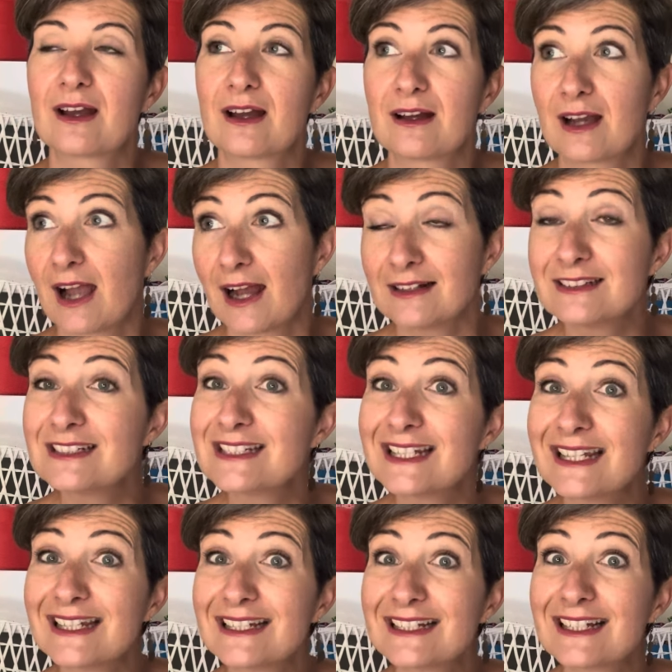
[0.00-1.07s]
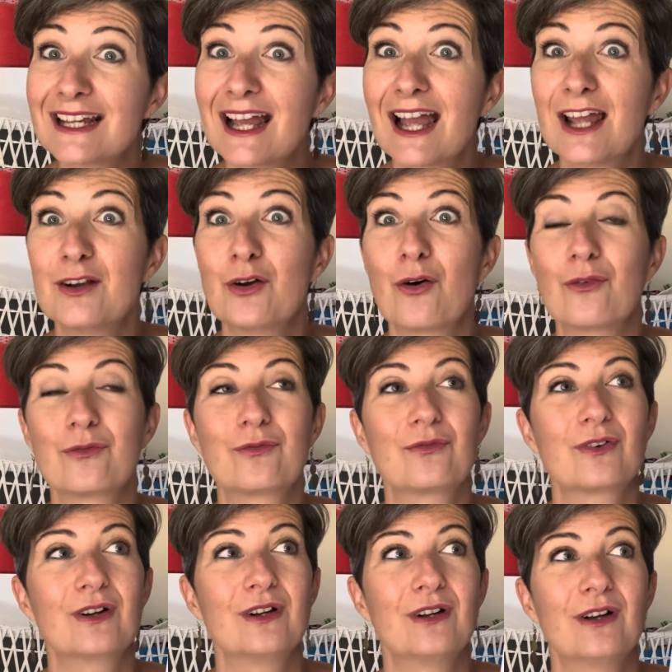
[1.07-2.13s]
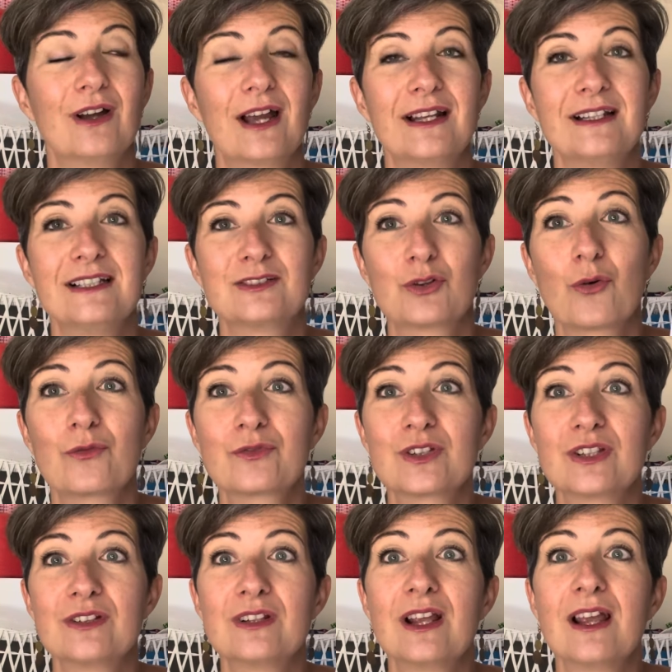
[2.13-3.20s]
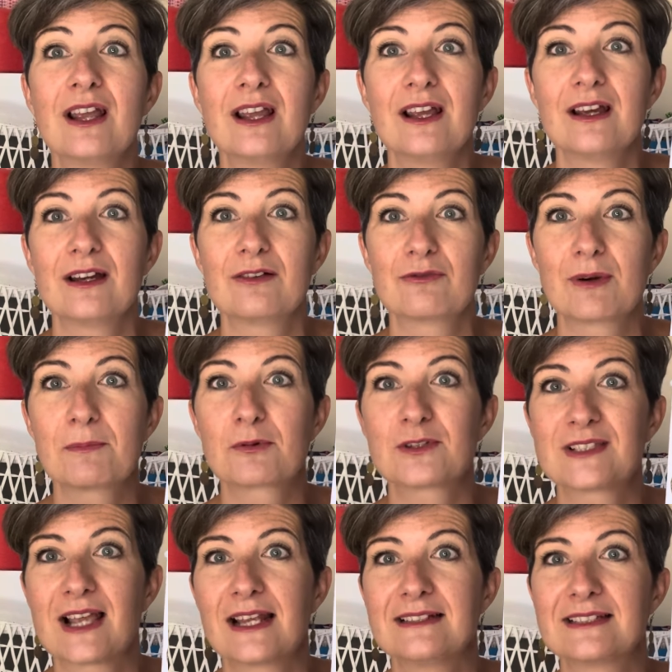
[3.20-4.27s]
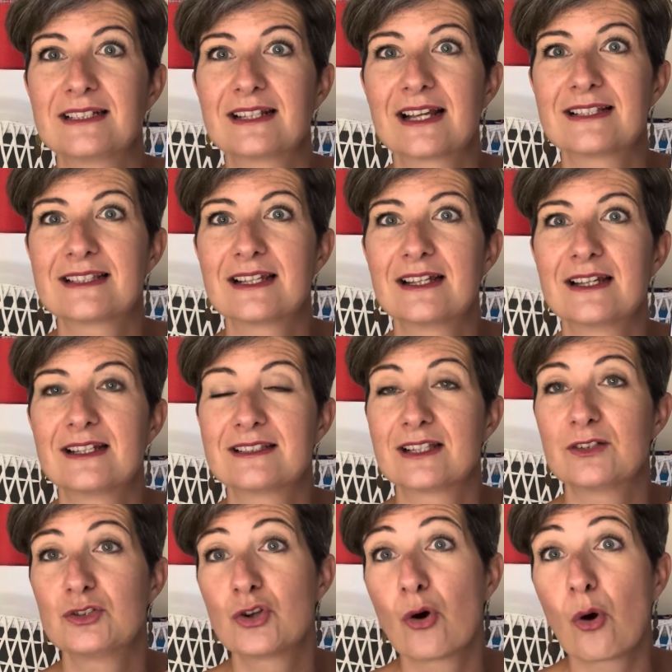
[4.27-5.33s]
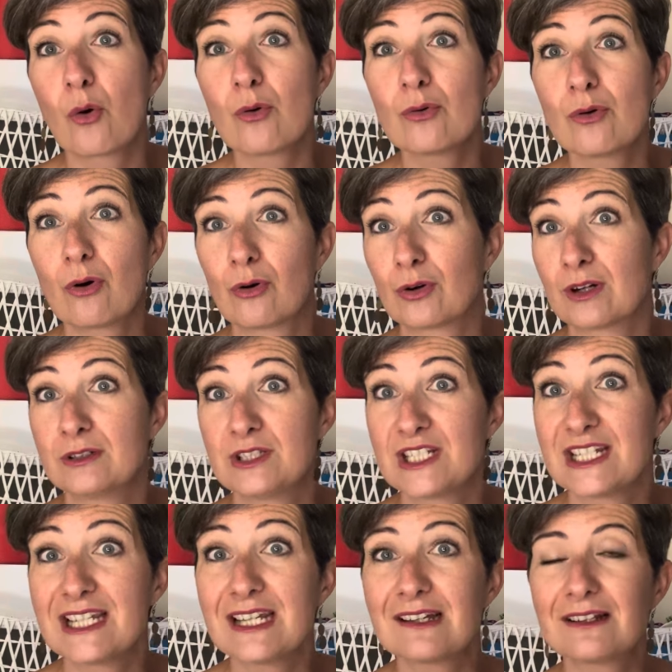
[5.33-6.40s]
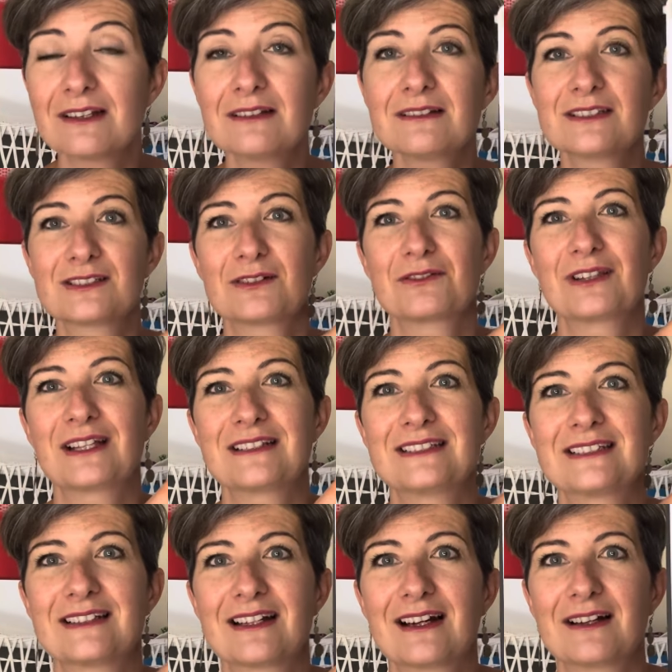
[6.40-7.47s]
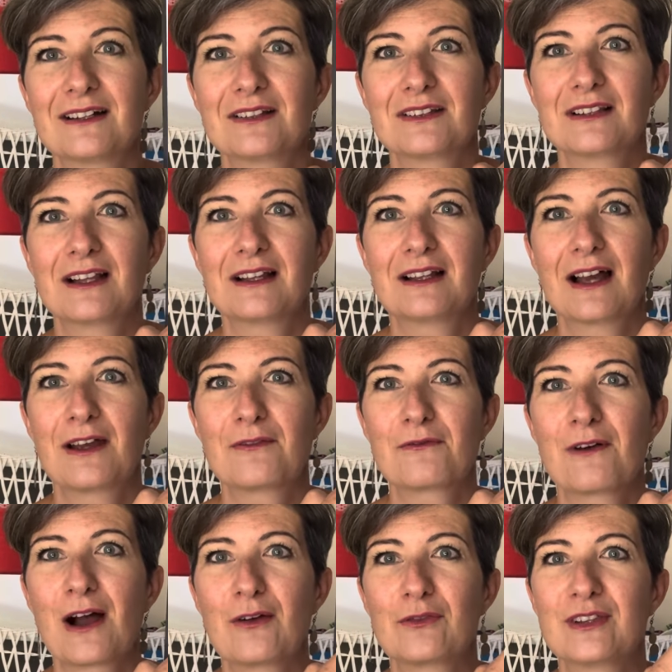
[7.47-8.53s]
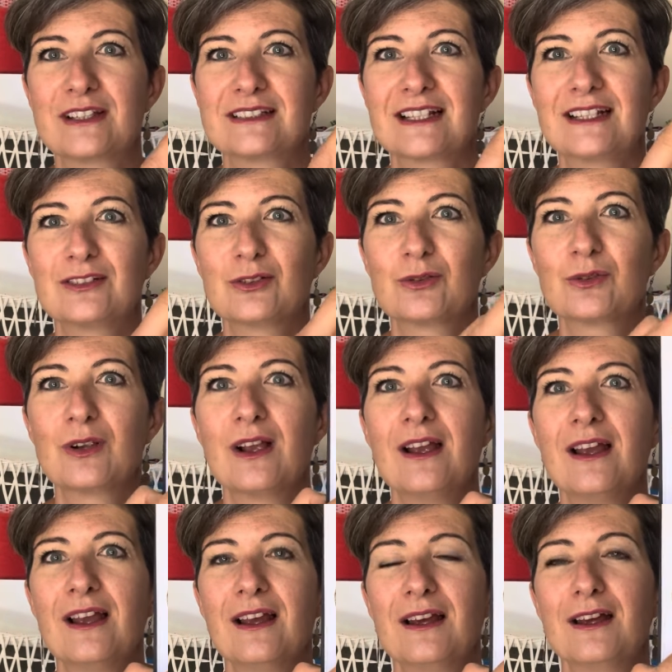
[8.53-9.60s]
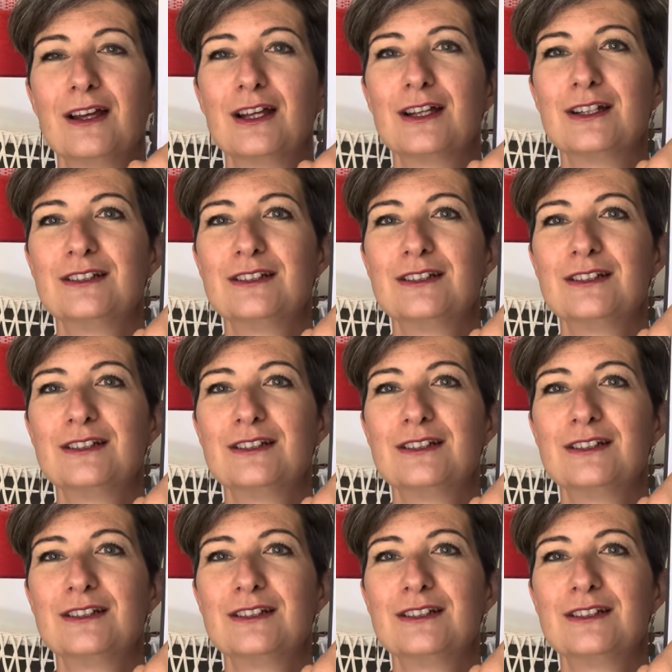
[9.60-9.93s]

hunting and of uh, and is often represented as a, as a doe or a deer. So that's, I found this little uh,